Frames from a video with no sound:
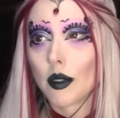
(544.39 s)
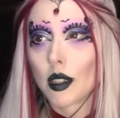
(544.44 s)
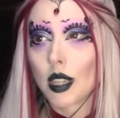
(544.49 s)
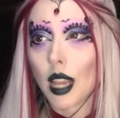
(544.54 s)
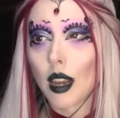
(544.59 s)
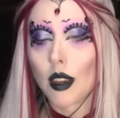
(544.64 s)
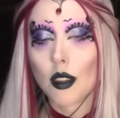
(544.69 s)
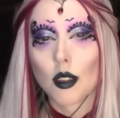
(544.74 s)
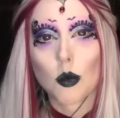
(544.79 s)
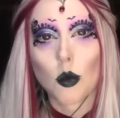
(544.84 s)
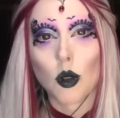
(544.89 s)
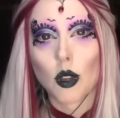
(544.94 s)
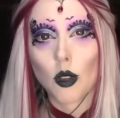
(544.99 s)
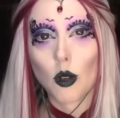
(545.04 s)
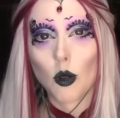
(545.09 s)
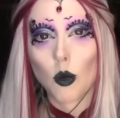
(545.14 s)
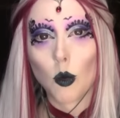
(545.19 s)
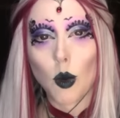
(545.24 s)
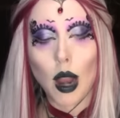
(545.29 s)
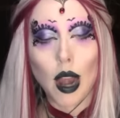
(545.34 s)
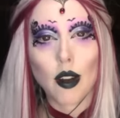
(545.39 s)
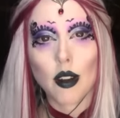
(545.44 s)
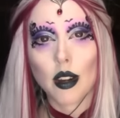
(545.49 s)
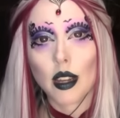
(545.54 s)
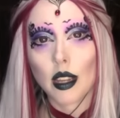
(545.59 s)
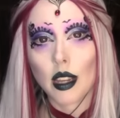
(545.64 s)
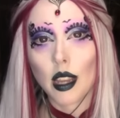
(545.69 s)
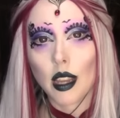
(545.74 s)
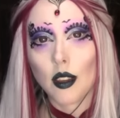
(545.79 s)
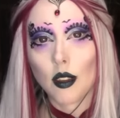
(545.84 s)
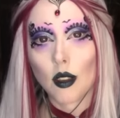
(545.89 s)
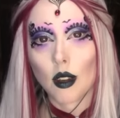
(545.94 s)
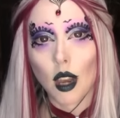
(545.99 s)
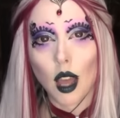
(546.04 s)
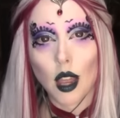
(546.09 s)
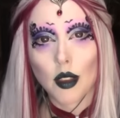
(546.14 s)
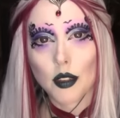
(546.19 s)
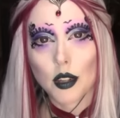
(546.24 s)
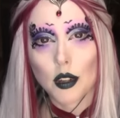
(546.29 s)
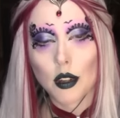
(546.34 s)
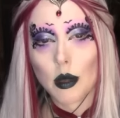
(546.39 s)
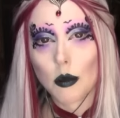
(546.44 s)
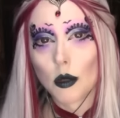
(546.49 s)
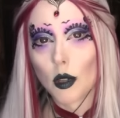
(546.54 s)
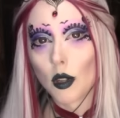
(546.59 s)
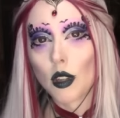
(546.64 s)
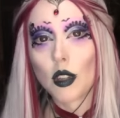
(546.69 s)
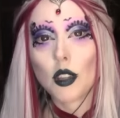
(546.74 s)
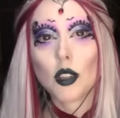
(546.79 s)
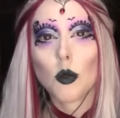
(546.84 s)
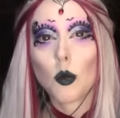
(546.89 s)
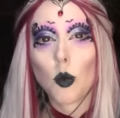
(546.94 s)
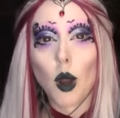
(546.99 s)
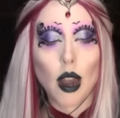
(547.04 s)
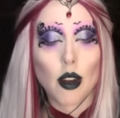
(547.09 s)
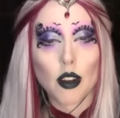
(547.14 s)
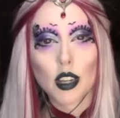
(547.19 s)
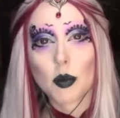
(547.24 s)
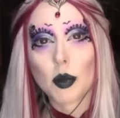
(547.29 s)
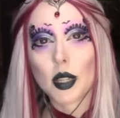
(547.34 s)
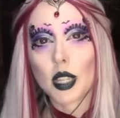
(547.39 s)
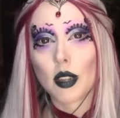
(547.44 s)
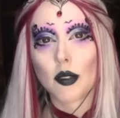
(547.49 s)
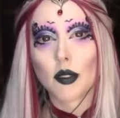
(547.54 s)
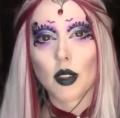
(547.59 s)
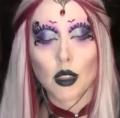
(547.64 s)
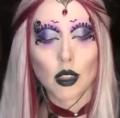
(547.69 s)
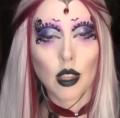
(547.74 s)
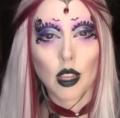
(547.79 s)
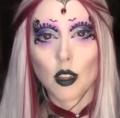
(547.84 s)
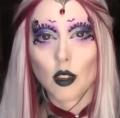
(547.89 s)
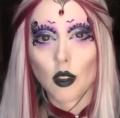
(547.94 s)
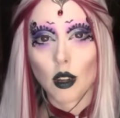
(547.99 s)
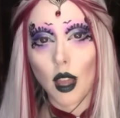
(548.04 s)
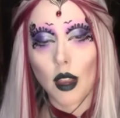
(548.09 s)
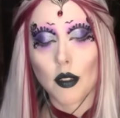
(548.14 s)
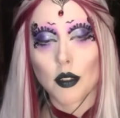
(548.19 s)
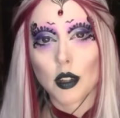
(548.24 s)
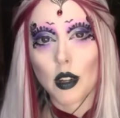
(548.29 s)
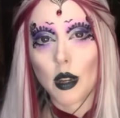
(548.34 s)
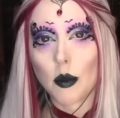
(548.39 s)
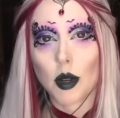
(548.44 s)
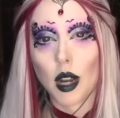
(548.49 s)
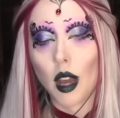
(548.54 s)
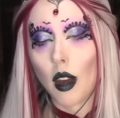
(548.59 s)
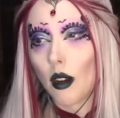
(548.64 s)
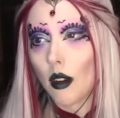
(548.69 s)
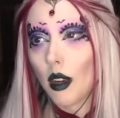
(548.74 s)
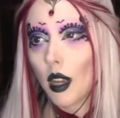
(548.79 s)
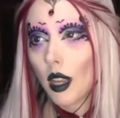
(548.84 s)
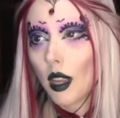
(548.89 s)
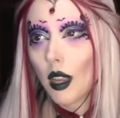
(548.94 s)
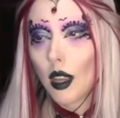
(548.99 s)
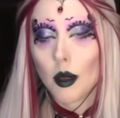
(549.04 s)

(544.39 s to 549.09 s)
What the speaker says: tell us what you're wearing in your live streams, or could you wear a specific thing in your live stream and I'll